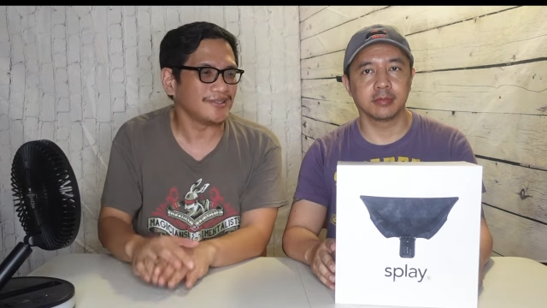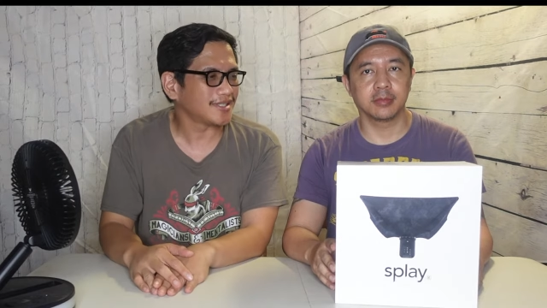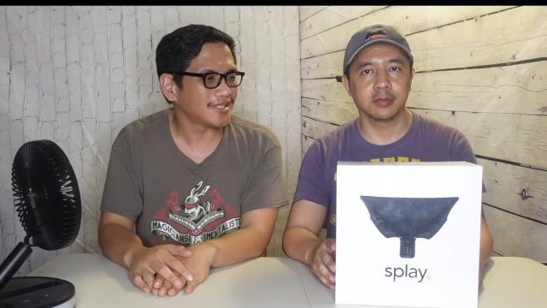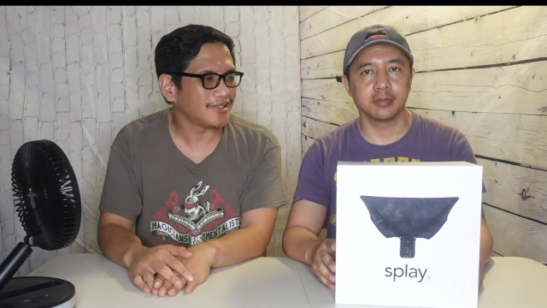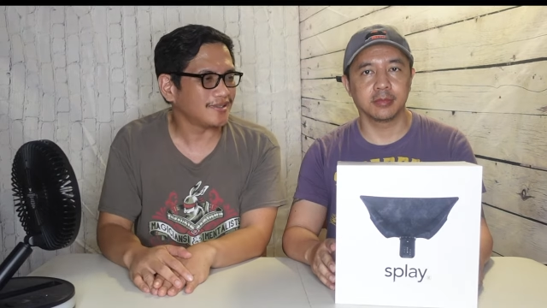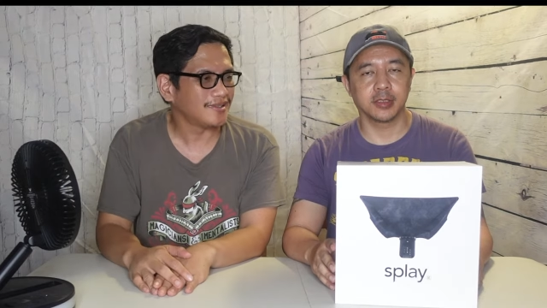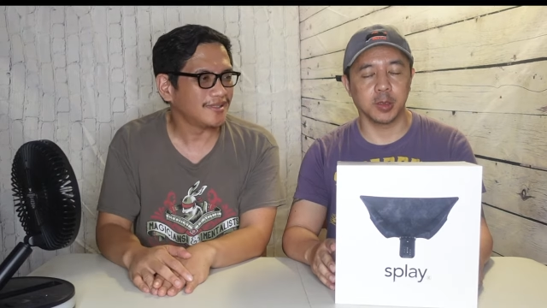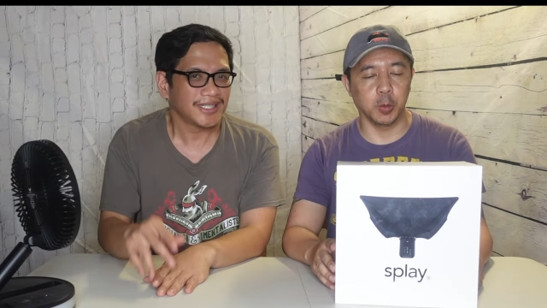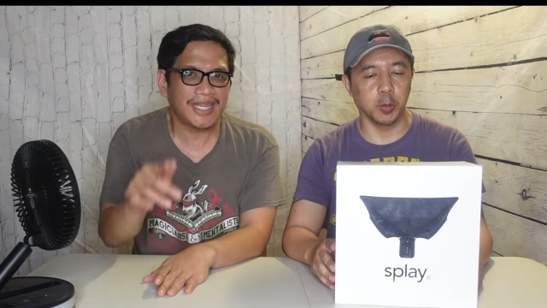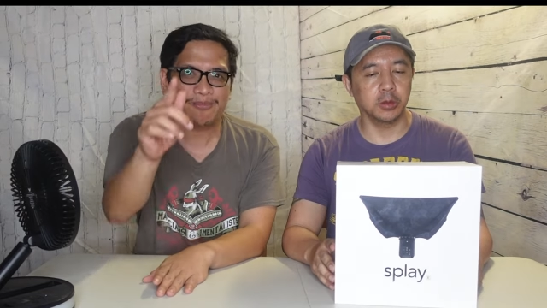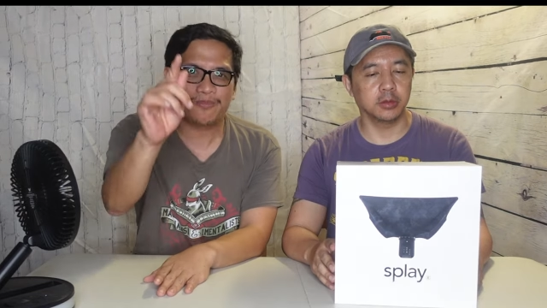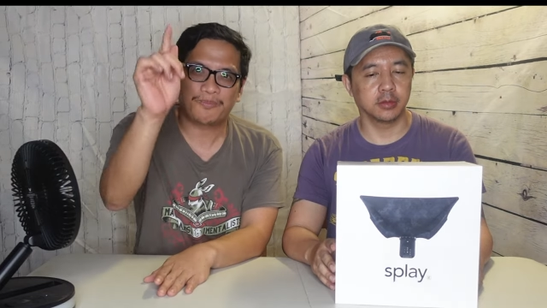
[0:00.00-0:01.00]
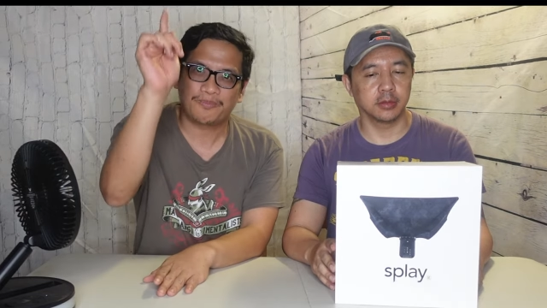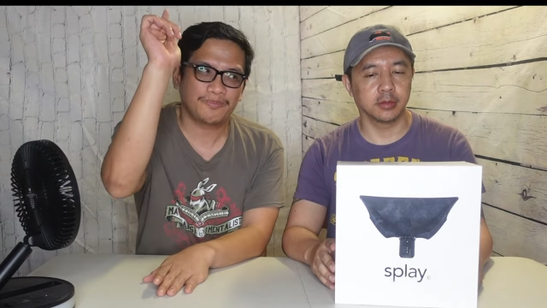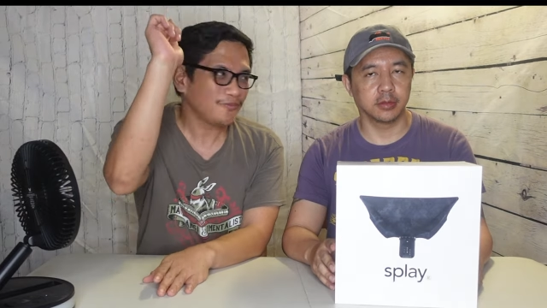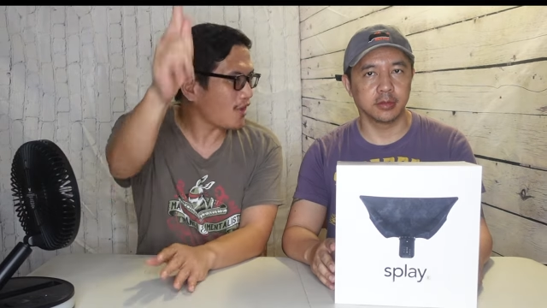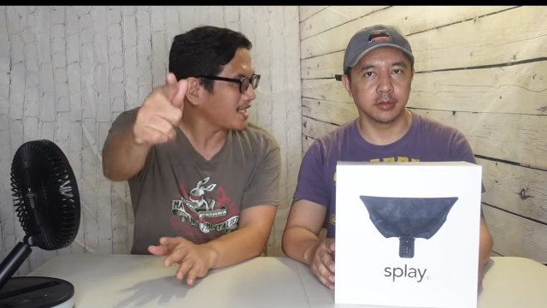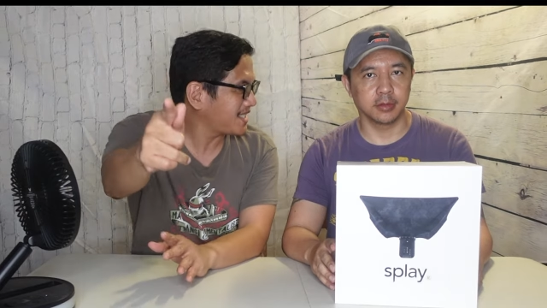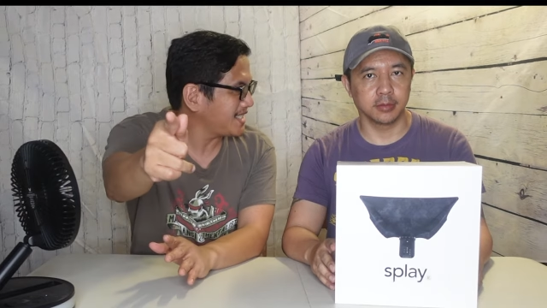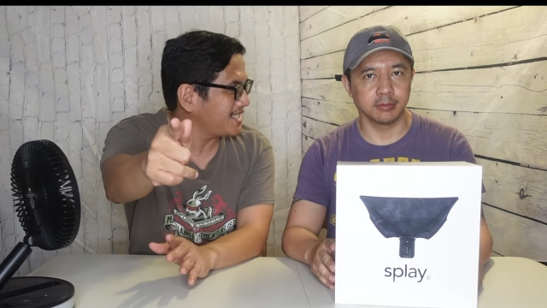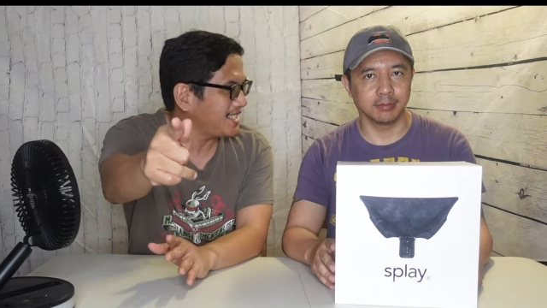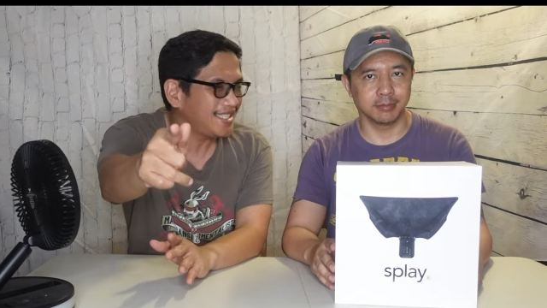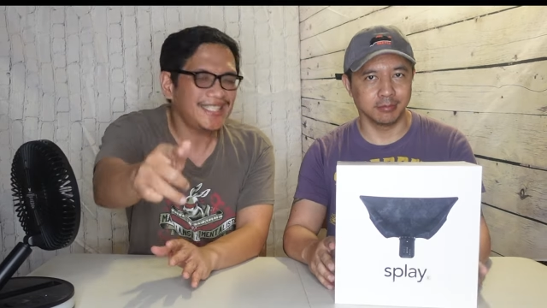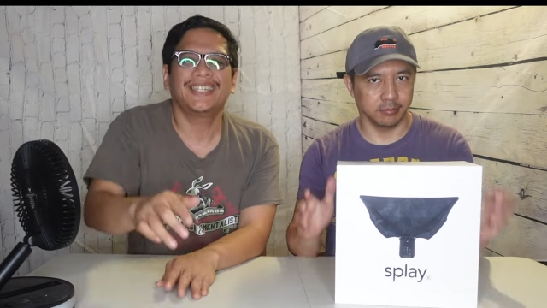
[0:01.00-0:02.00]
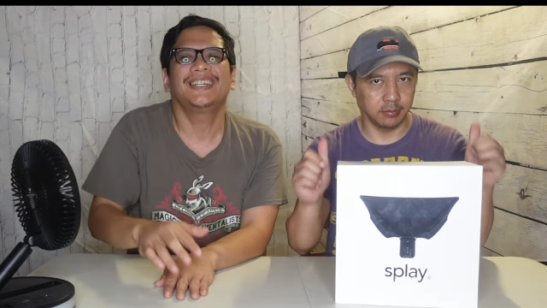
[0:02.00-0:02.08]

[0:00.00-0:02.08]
Speaker 1: So keep watching!